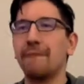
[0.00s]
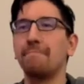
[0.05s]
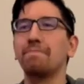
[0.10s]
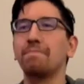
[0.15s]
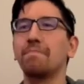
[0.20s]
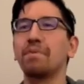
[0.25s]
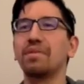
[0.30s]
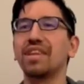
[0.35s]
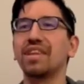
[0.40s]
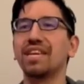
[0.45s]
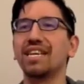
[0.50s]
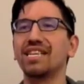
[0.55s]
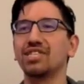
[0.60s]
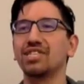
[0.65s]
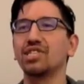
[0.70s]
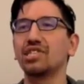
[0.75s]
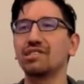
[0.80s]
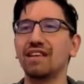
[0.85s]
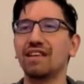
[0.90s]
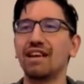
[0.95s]
but then it
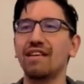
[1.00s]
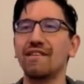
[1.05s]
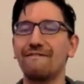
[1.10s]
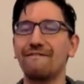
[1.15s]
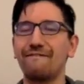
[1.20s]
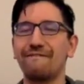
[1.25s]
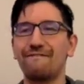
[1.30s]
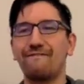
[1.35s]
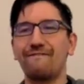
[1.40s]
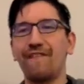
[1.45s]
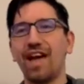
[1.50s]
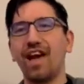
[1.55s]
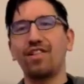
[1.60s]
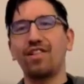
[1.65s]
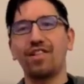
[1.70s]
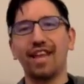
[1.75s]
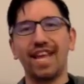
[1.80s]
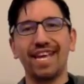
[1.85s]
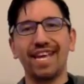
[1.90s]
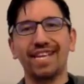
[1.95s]
just kind of
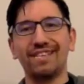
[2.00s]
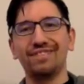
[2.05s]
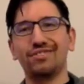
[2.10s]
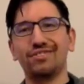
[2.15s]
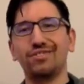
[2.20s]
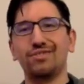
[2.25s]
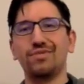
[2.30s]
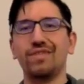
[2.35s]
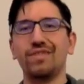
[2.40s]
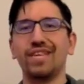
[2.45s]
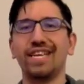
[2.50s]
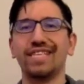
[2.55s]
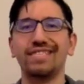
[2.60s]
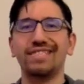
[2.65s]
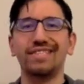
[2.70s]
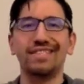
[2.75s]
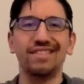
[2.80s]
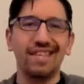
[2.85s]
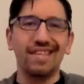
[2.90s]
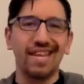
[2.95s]
fell into this
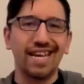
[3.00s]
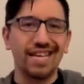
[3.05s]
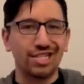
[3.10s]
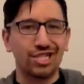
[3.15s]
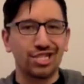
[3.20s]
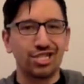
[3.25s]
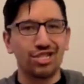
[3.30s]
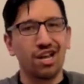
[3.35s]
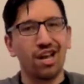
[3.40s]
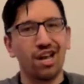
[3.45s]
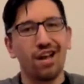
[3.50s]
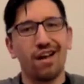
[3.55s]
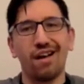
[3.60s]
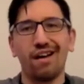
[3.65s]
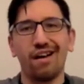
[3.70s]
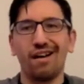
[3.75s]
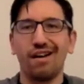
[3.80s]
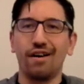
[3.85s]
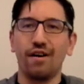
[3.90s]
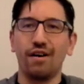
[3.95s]
niche
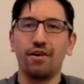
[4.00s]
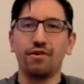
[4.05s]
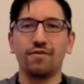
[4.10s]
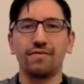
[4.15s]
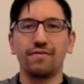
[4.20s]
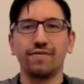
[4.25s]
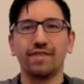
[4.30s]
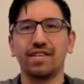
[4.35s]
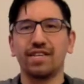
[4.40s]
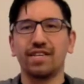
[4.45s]
of